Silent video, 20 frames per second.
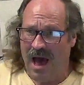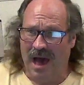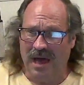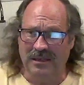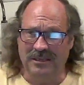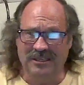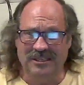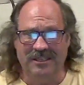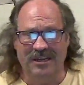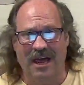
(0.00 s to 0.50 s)

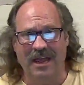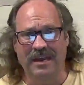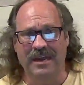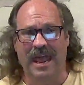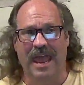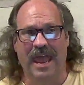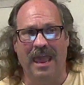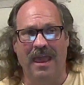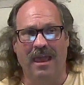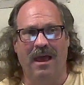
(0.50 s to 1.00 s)
On
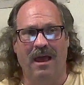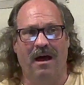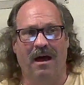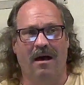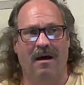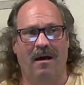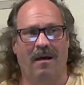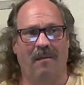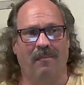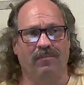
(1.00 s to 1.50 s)
Sunday,
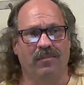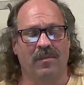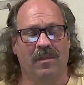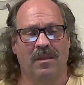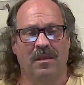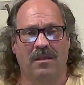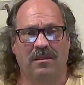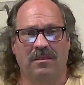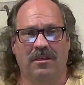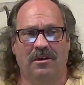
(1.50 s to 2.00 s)
um,
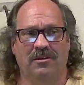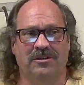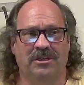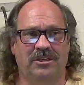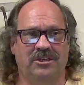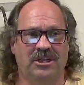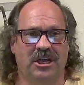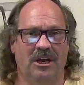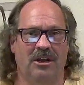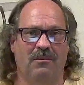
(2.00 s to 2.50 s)
there's
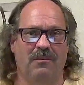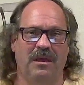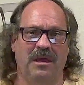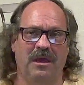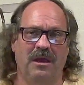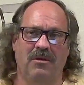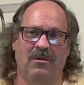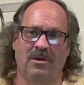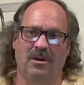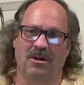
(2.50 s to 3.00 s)
a
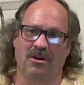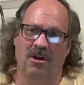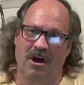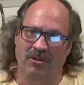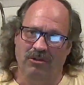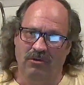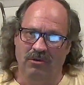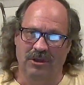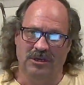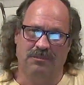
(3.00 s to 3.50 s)
gentleman who had
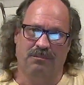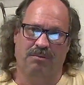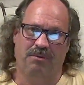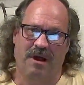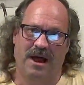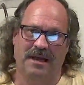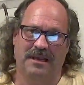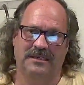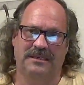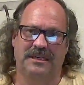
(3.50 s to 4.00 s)
gone through this
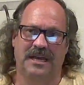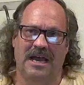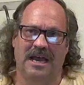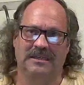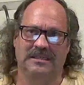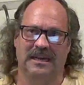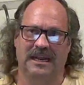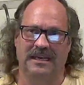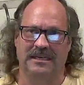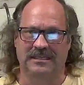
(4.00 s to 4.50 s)

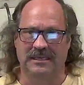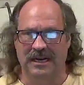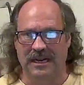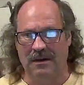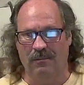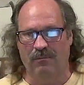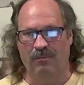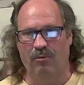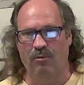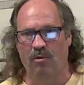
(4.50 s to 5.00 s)
process, and I sit
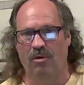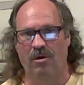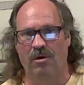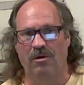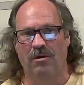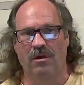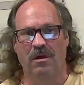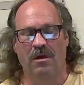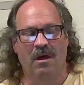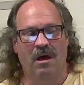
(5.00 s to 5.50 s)
on a
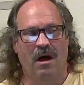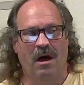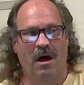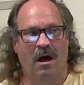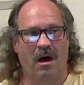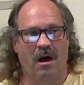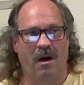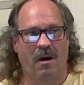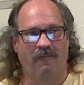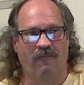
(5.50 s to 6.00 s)
board
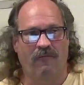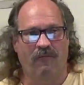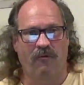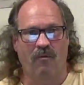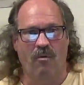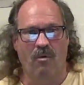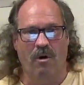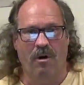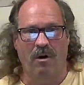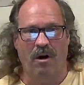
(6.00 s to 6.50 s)
um,
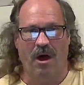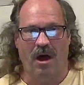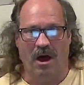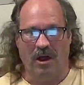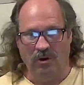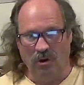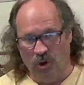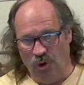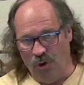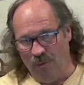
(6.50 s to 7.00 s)
for
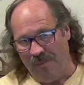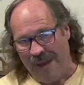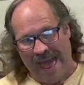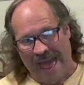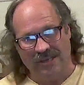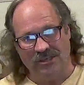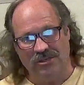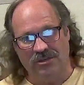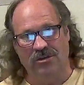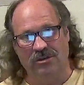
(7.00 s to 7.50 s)
uh, new
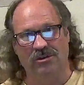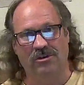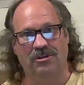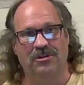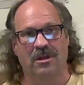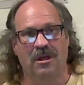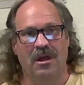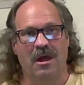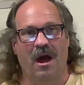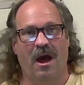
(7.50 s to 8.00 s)

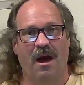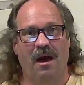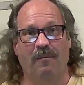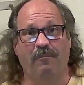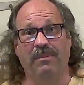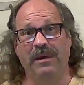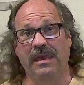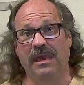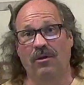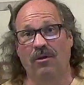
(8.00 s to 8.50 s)
pastors uh,
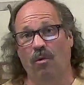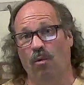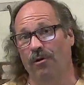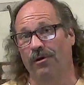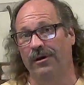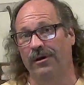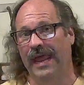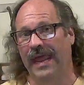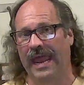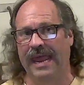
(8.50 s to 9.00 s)
being
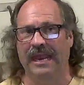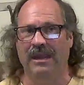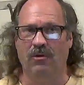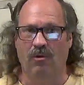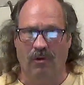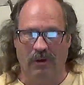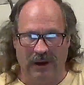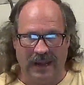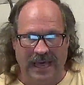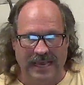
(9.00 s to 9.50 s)
ordained
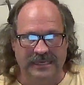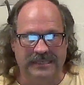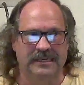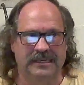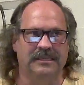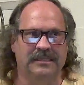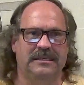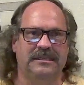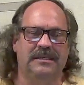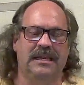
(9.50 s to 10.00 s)
or
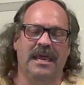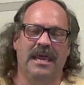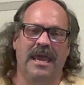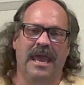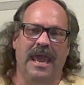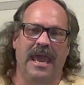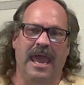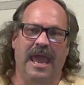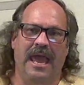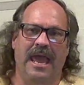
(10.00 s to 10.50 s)
licensed.
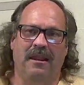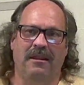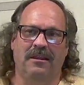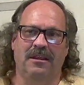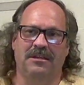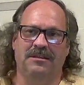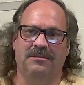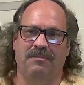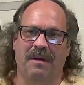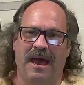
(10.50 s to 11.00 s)
And
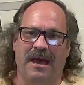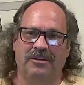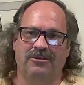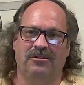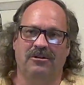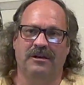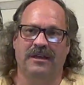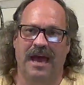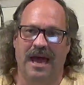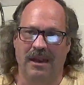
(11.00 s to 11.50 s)
this
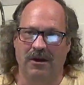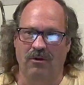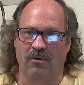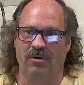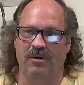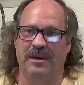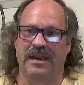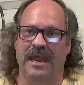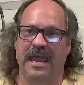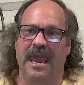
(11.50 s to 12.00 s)
pastor had gotten
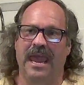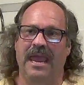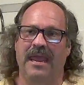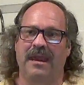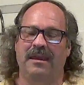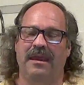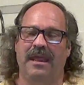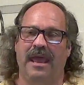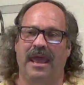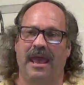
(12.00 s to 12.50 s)

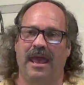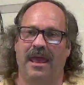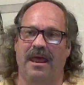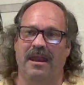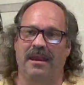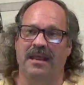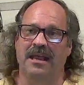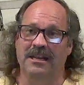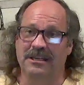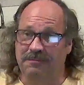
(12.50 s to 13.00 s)
ordained,
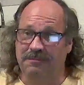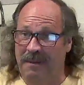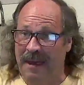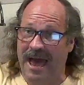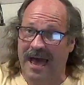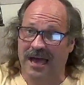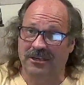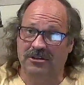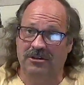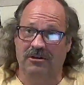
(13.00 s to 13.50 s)
and his
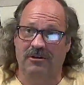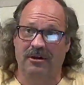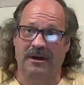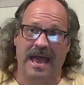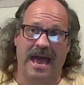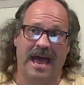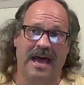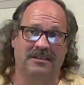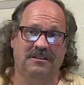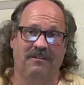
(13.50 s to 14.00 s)
pastor had
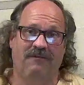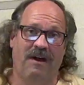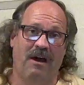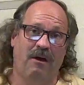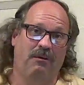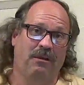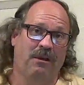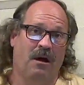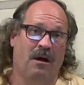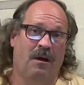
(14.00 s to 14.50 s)
asked if
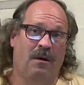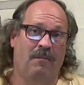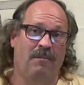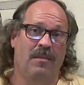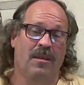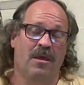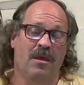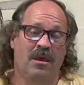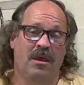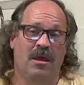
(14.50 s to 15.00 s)
I would
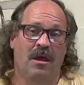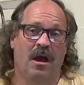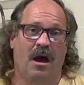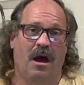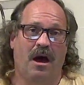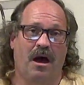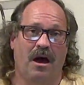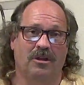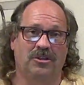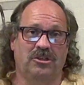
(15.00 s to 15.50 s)
come
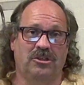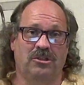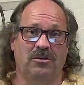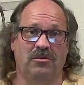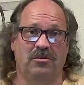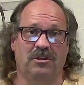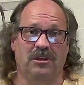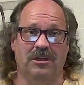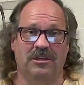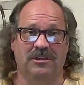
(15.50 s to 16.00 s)
uh,
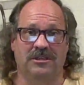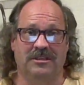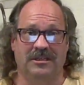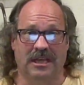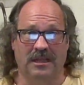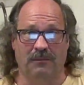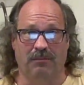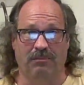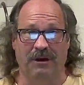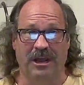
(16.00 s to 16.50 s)
to this
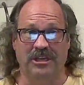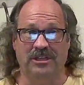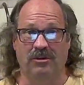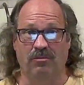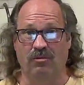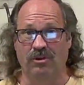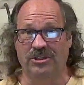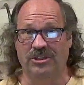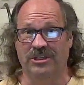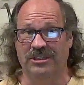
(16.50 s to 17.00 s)

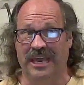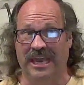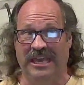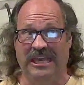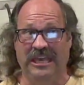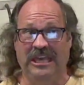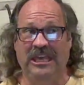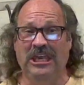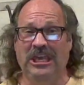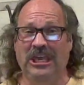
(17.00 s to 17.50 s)
celebration, which is a
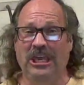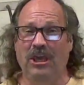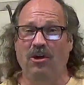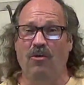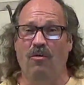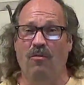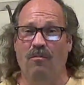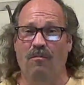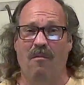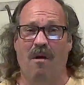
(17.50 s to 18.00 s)

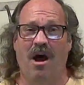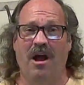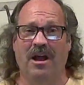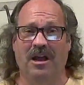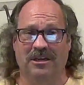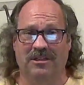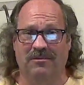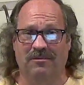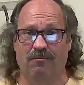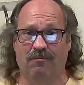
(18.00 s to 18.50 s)

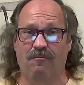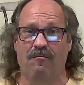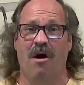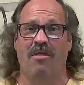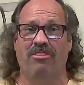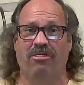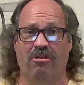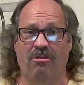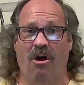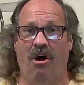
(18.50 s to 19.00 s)
humongous
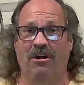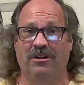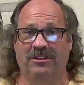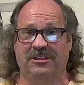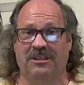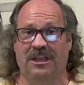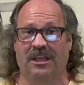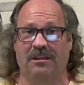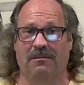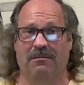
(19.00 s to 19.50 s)
month-long
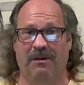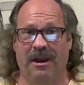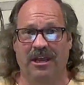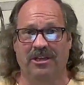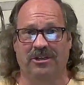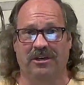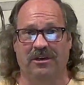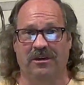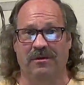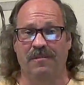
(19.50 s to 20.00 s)

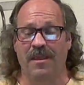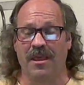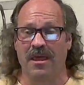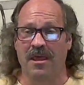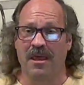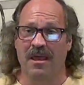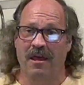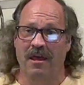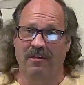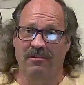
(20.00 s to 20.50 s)
celebration
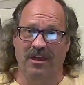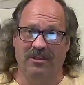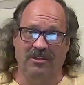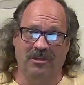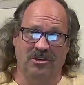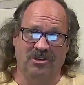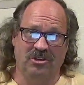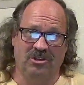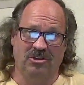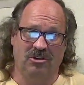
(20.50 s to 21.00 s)

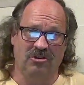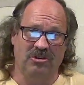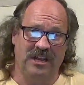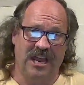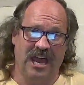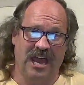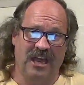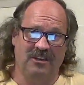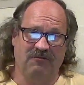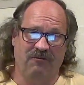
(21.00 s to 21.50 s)
that this church
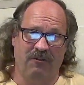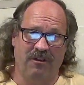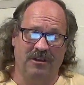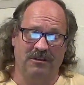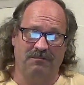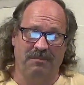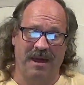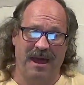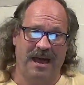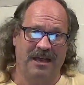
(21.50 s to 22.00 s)
has for
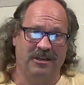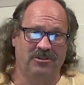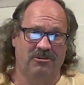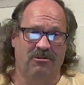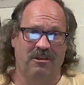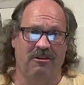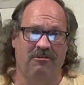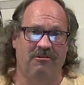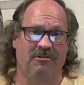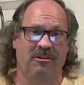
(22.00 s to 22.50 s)
this
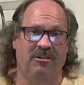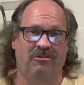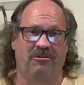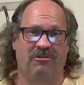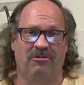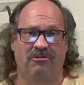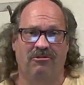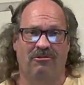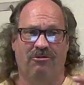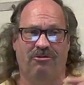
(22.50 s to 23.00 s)
pastor. They are,
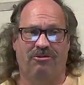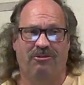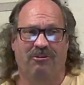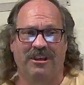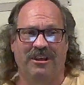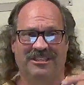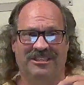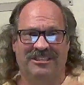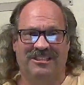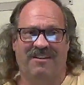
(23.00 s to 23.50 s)
they're in their
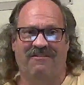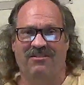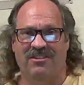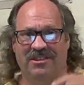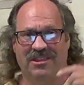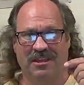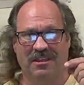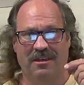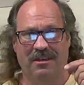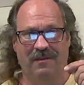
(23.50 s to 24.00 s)

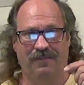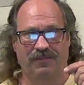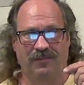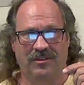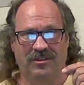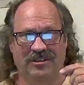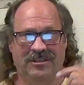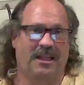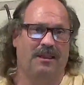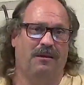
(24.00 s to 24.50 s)
thirty-seventh
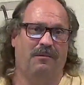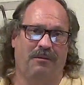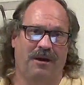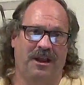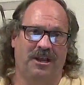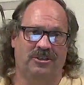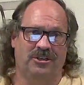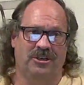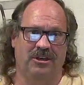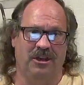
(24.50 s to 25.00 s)

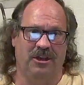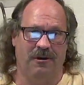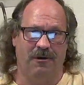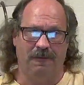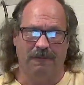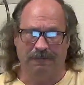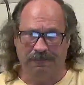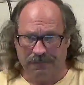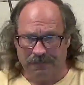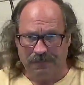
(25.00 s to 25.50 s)
celebration
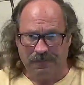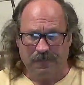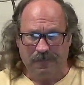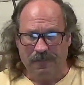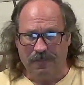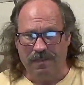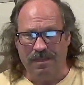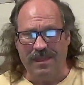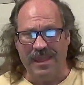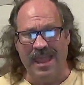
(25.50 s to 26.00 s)
year.
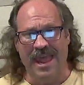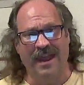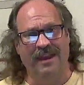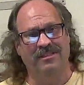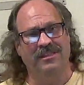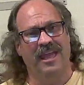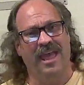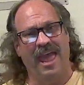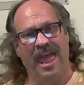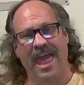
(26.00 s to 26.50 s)
And
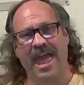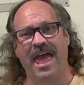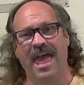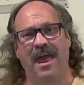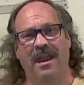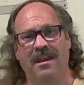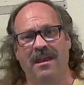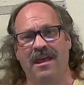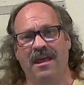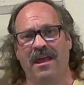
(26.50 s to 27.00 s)
at the
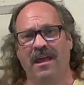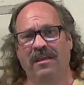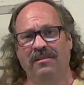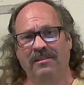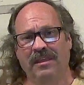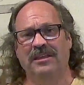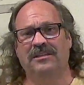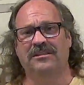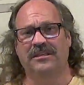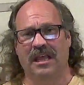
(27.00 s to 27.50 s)
end,
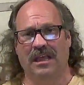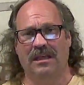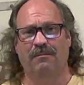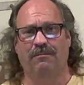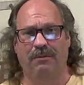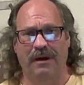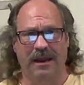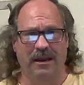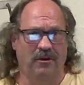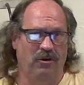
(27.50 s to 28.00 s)
they
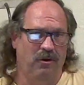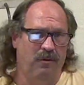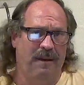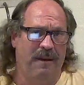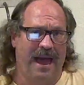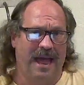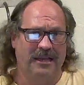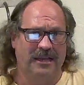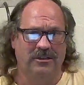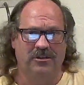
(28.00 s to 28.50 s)
celebrate new
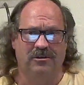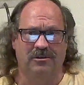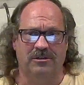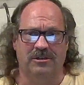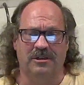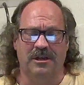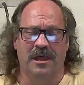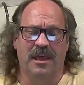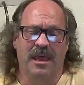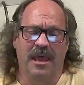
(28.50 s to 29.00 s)

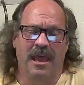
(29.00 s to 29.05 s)
pastors.